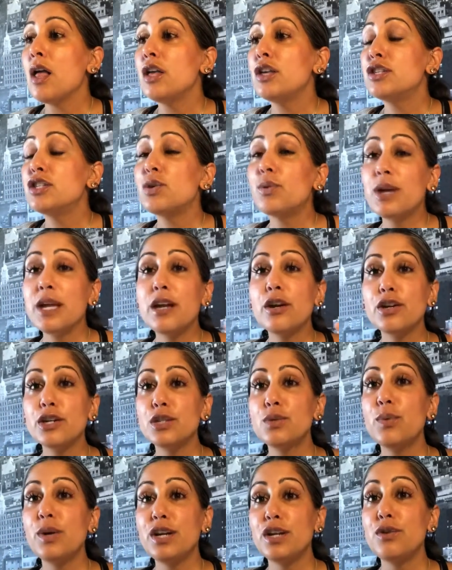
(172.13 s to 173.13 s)
So here's
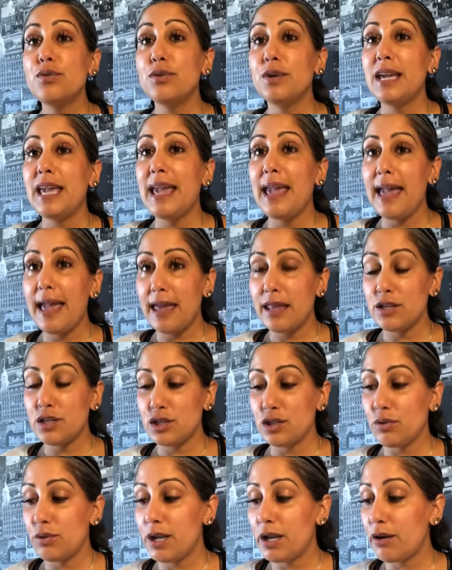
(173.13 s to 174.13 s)
what you can
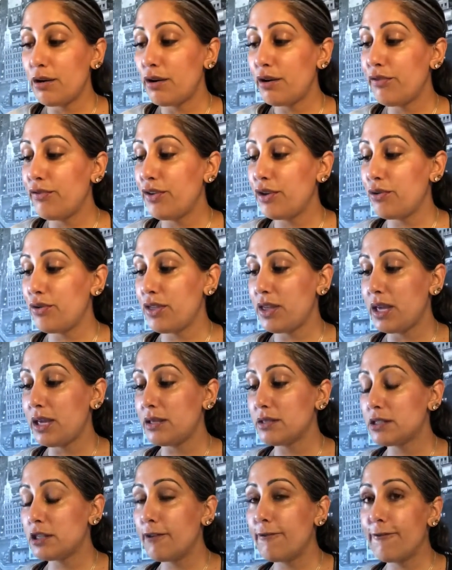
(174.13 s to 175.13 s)
do. Here are a few
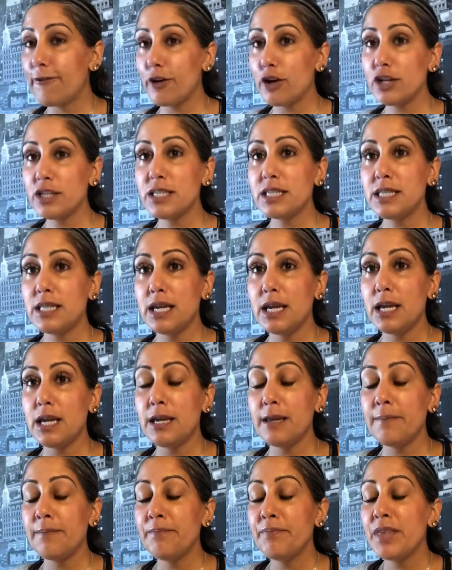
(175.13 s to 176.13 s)
things. The first
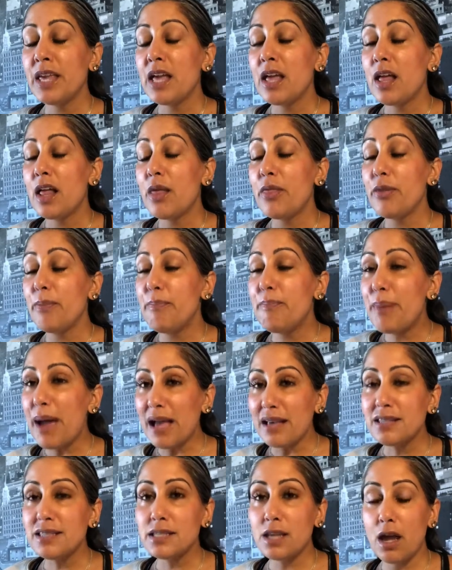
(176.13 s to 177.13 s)
thing, the
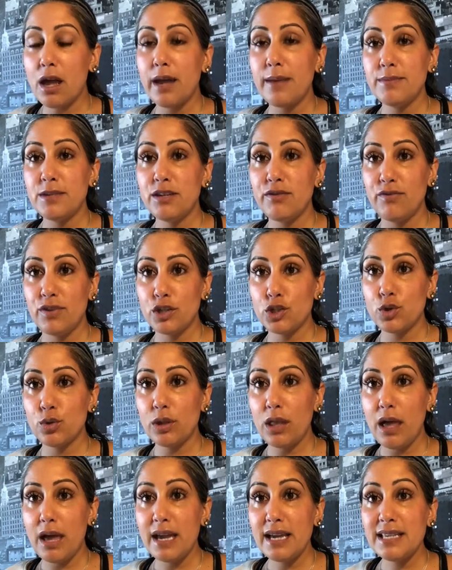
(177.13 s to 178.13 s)
best time to
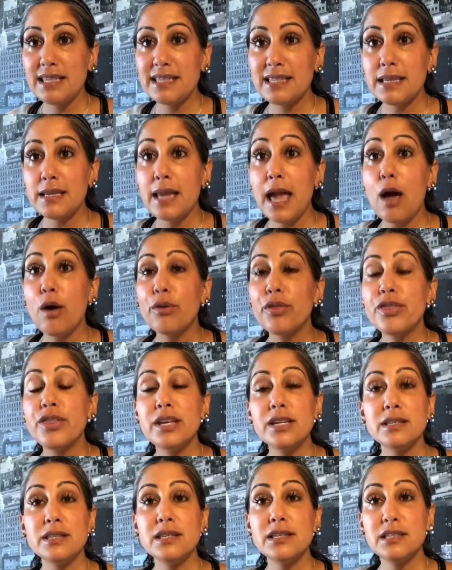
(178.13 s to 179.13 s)
visualize, now
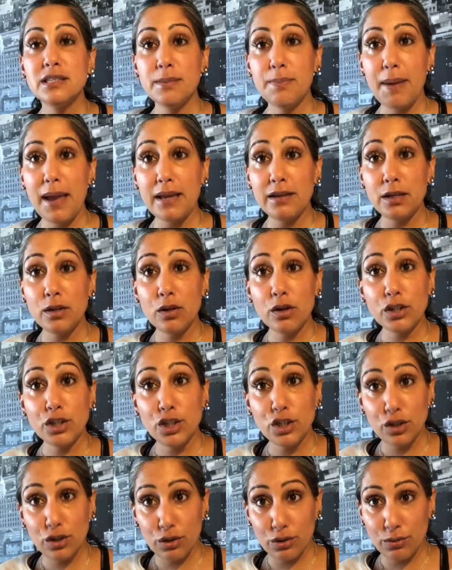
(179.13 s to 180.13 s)
this is dependent on
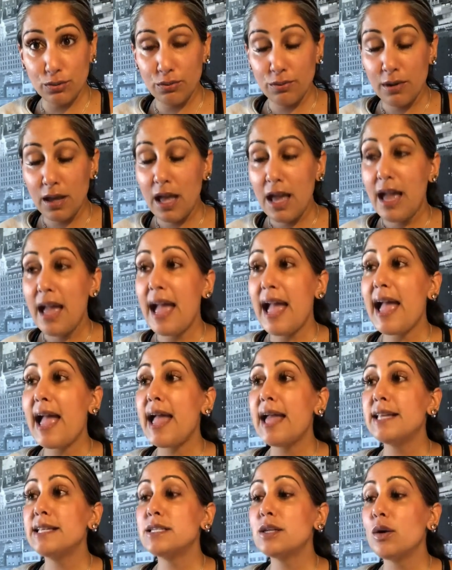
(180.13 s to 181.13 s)
you, and